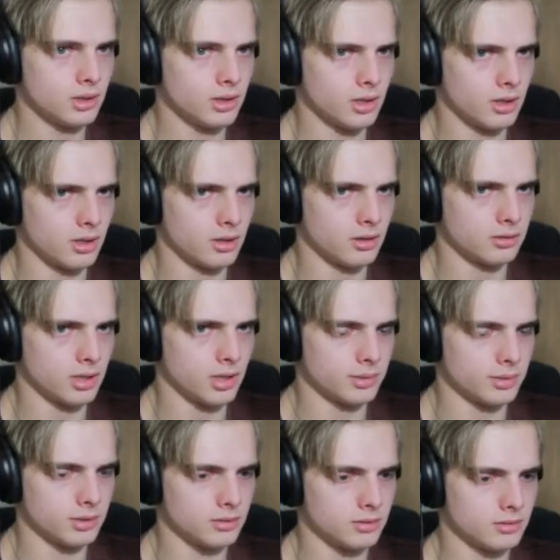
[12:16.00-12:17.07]
it. Yeah, oh, damn
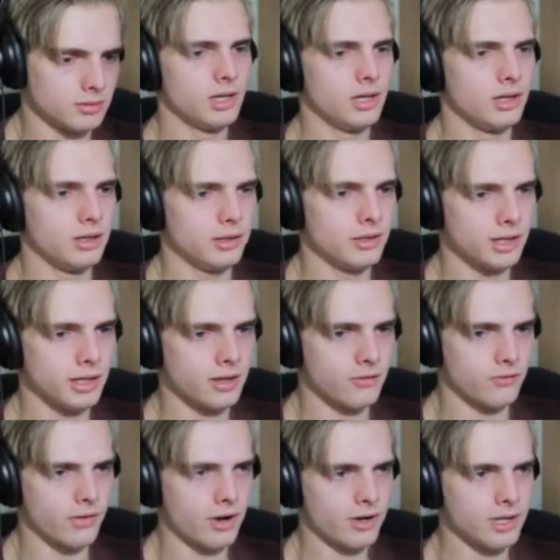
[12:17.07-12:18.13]
it. You know, that could
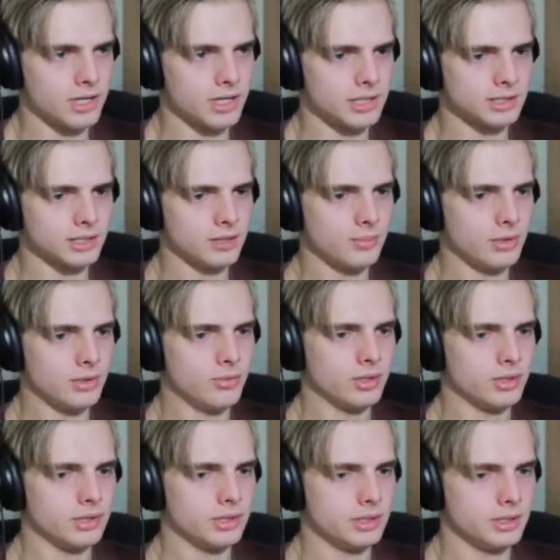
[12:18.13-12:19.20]
very easily be one
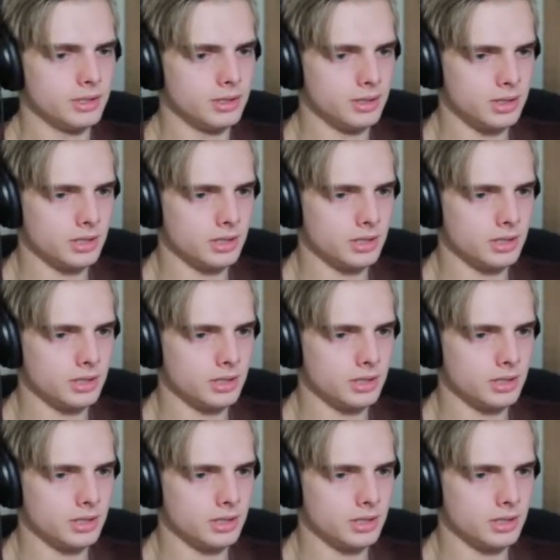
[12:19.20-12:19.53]
of the